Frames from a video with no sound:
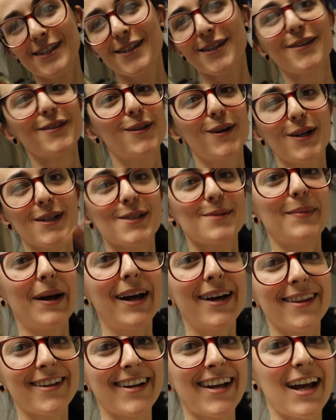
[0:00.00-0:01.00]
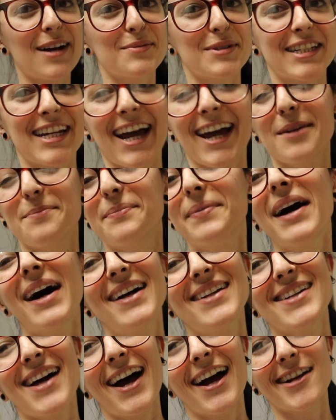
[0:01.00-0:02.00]
So of course my other camera died,
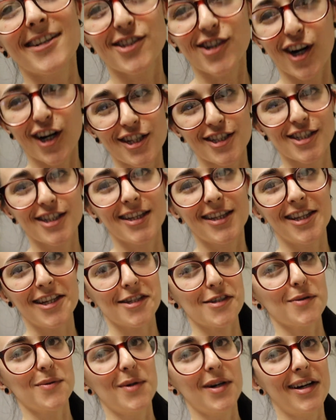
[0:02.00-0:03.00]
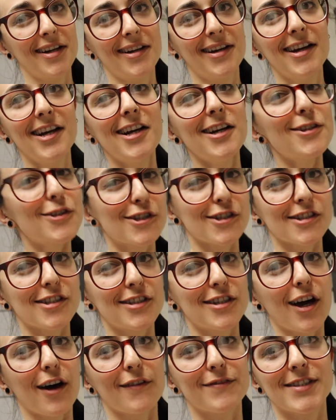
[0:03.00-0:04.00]
but I charged this one just
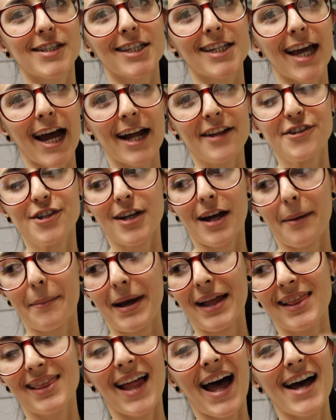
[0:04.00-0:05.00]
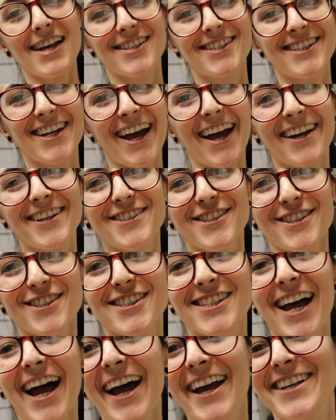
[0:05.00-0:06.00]
enough to catch it at my last
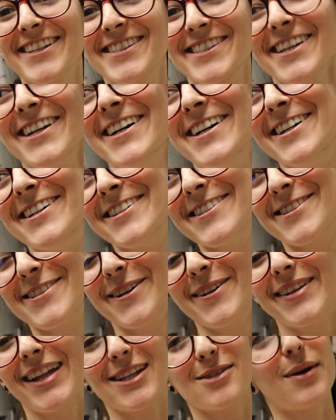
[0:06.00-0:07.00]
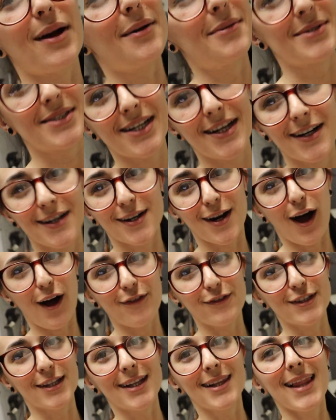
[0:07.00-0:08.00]
exercise. So that's why it was cut
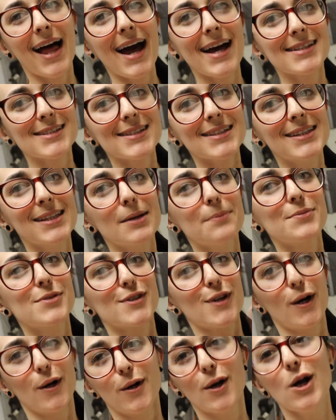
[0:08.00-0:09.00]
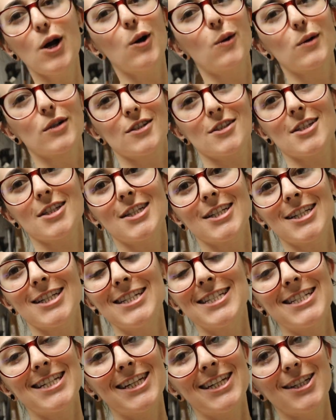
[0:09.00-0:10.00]
off in the last clip. So we're just gonna
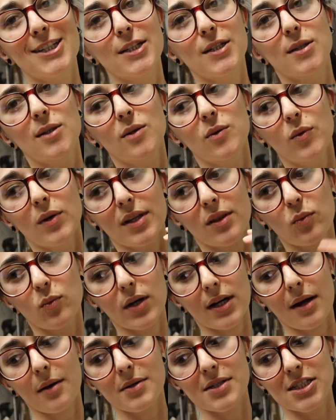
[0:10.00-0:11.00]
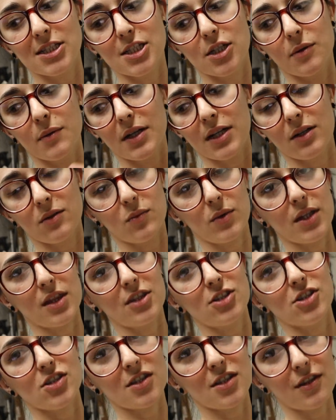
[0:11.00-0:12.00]
continue with what I was doing
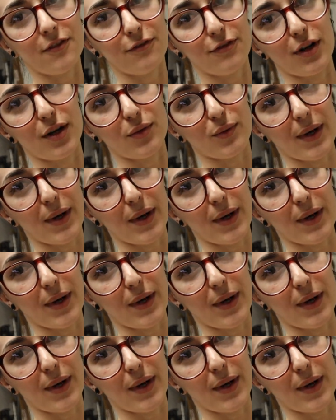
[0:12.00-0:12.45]
with just the front